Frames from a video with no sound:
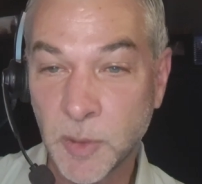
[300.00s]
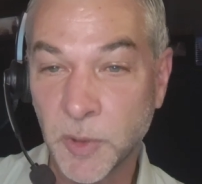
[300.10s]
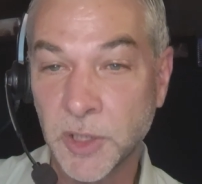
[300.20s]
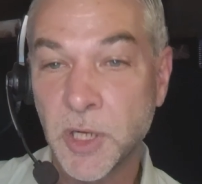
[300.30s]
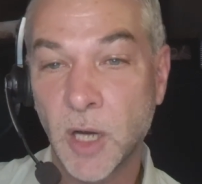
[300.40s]

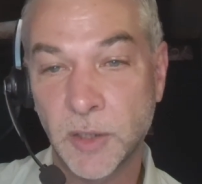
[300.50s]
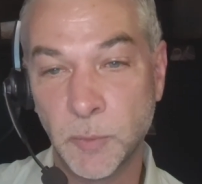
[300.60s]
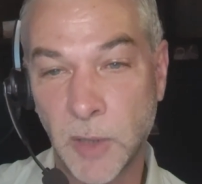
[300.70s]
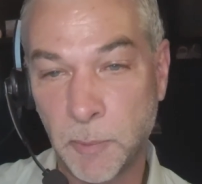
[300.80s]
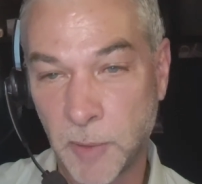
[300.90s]
someone to talk
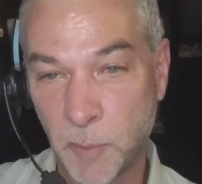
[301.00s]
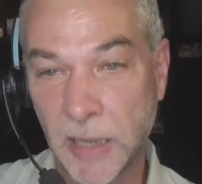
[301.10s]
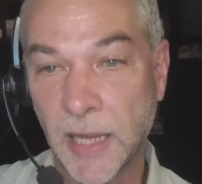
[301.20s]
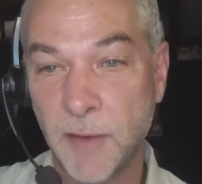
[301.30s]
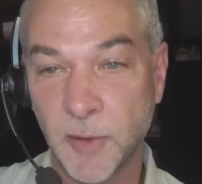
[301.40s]
to about
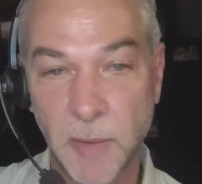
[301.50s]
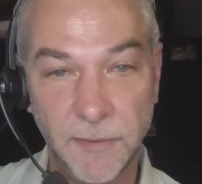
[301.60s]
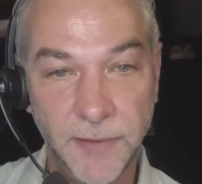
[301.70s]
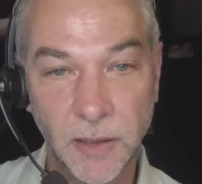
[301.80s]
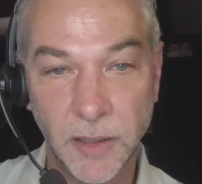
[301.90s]
my life and
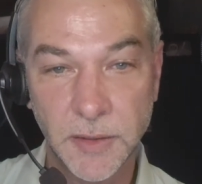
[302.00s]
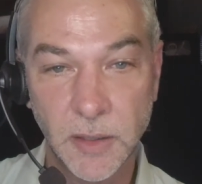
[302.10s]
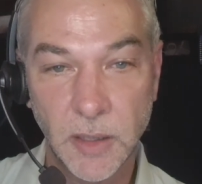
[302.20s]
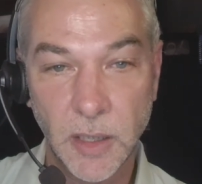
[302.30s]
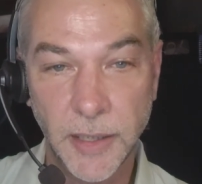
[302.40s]
my
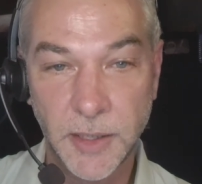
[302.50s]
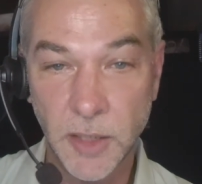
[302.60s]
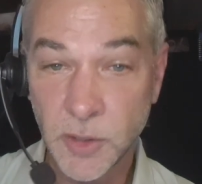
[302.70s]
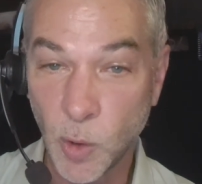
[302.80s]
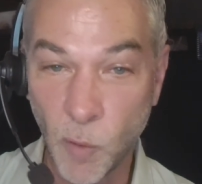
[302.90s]
feelings. It
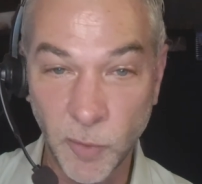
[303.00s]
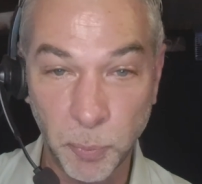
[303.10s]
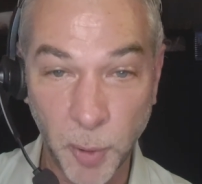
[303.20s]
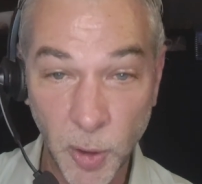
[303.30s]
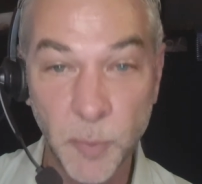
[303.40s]
doesn't
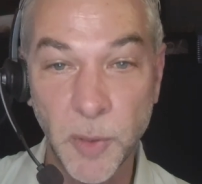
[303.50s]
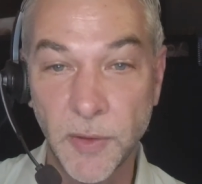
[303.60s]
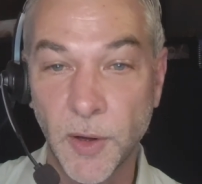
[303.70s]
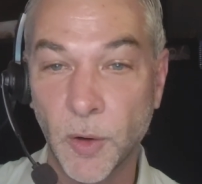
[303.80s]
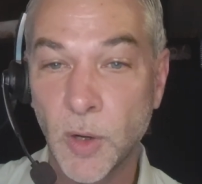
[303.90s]
overburden
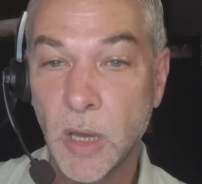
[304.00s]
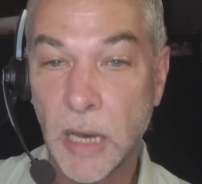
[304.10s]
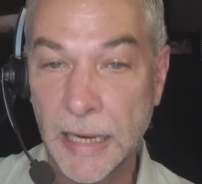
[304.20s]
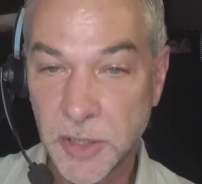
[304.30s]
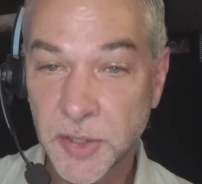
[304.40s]
me though.
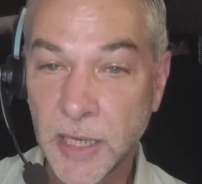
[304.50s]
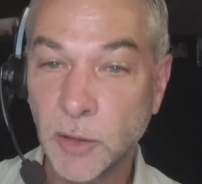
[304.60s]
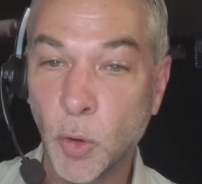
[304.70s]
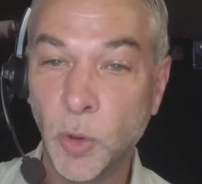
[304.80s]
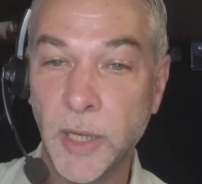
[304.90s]
I just
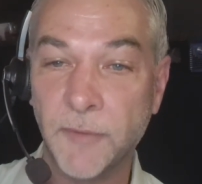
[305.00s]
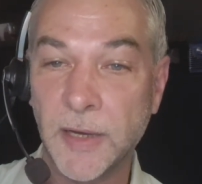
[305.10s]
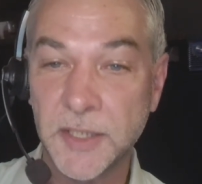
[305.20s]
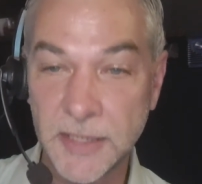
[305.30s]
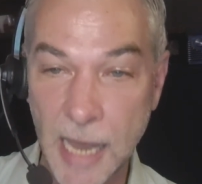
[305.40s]
get lonely if
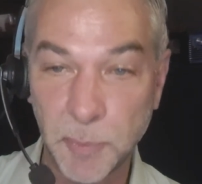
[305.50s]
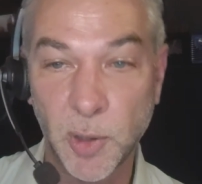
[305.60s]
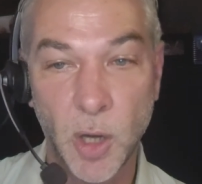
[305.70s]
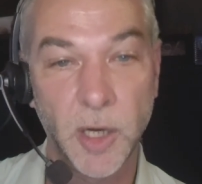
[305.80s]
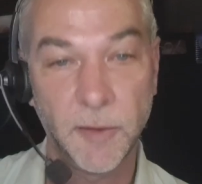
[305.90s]
I stop
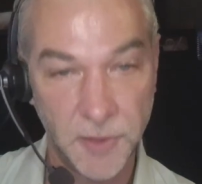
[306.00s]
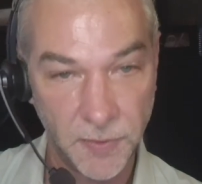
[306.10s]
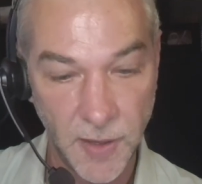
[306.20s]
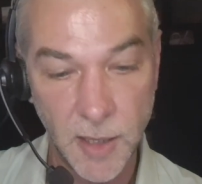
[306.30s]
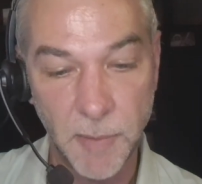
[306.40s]
long enough to
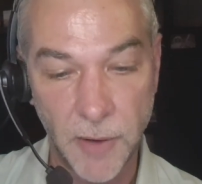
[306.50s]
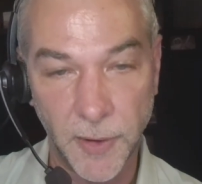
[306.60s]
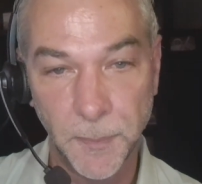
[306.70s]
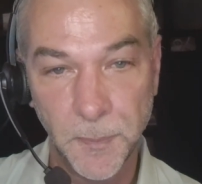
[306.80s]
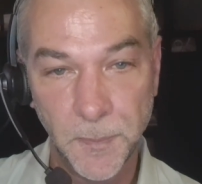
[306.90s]
think about
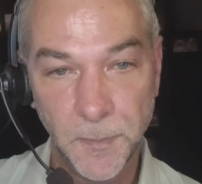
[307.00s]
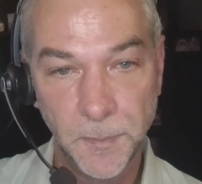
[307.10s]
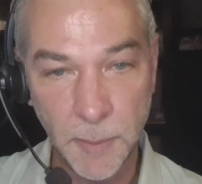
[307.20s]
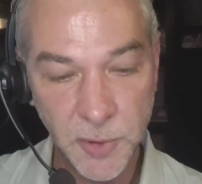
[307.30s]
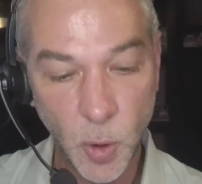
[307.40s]
it.
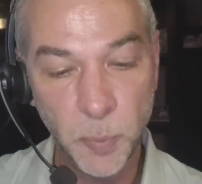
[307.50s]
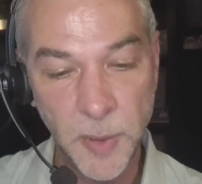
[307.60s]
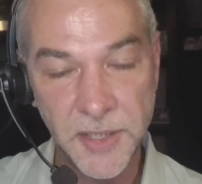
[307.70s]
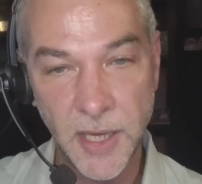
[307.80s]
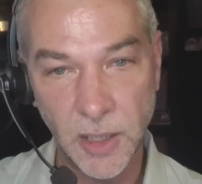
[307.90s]
I'm so
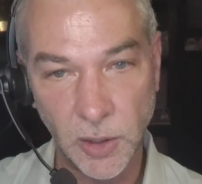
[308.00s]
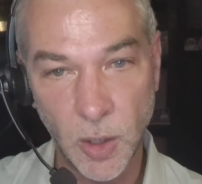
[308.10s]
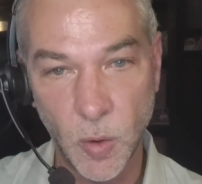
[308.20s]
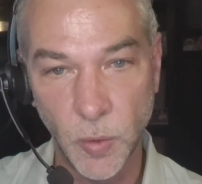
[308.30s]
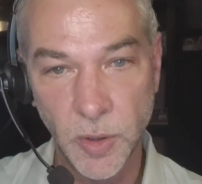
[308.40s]
busy and
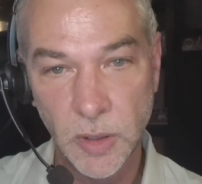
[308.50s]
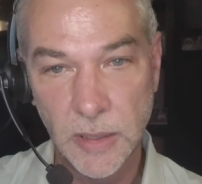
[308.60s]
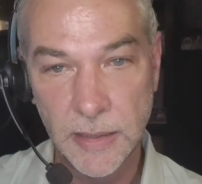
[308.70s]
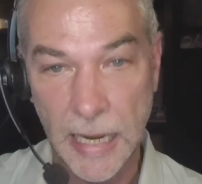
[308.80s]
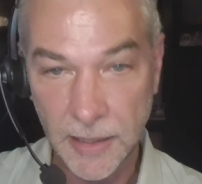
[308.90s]
alone,
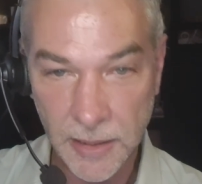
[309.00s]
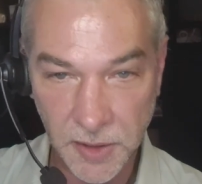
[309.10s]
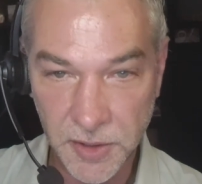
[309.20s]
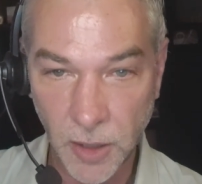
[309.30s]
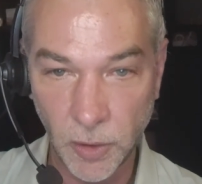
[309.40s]
not
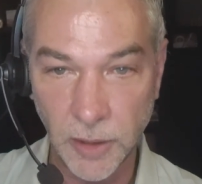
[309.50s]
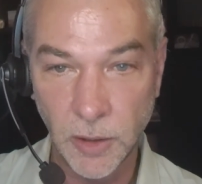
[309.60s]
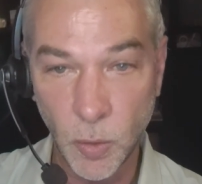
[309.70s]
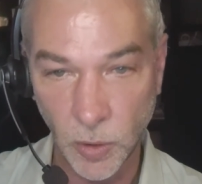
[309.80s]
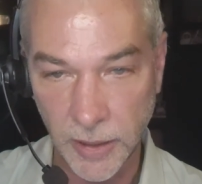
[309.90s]
necessarily
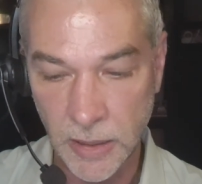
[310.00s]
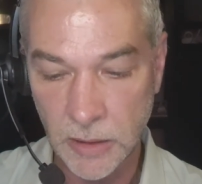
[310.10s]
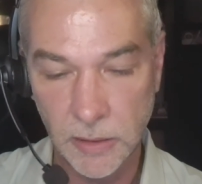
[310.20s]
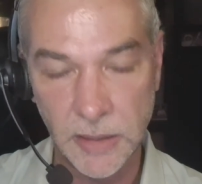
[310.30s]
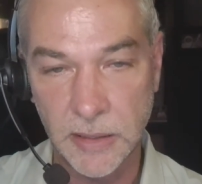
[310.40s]

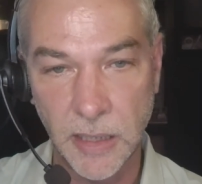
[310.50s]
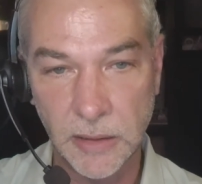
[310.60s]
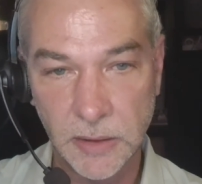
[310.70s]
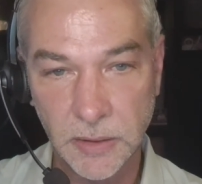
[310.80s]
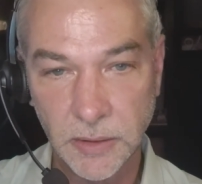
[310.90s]
lonely these
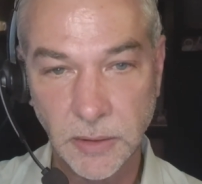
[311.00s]
days.